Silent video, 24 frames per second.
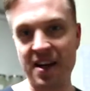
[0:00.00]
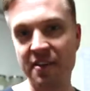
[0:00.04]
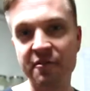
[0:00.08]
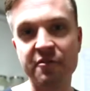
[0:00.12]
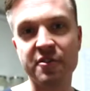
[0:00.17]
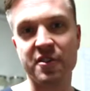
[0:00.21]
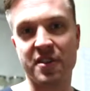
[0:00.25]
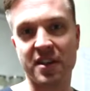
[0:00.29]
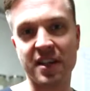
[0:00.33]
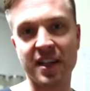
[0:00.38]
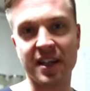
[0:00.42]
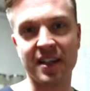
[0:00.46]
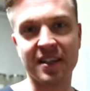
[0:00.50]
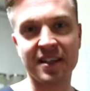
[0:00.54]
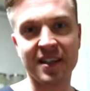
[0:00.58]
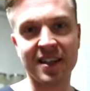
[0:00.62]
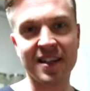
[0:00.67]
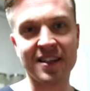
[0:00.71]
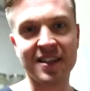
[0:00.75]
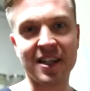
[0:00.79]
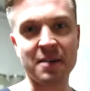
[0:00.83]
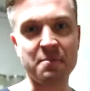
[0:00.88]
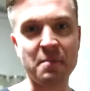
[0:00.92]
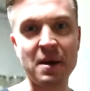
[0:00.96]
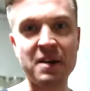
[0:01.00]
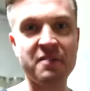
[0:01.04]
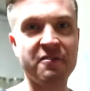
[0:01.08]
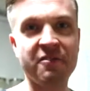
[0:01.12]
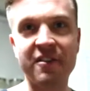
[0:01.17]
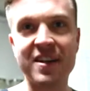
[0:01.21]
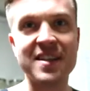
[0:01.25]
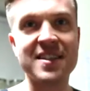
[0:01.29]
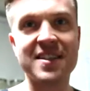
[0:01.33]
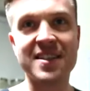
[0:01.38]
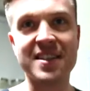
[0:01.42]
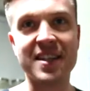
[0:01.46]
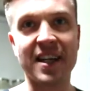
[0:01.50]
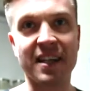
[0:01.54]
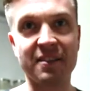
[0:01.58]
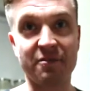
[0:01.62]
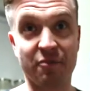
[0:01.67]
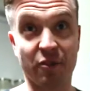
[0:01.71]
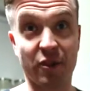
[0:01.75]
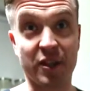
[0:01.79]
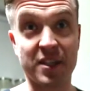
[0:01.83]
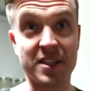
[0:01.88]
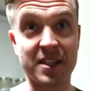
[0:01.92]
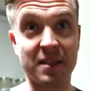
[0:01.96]
everything that my friends say,
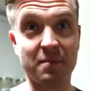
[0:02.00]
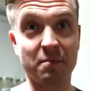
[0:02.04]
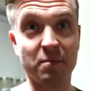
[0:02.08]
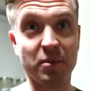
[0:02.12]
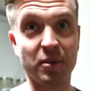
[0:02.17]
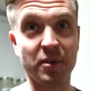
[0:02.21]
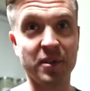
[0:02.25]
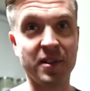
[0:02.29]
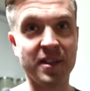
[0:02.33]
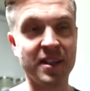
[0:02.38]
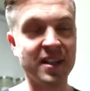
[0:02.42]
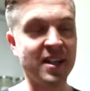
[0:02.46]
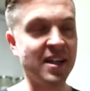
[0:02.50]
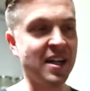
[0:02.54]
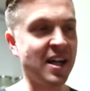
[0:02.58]
for example.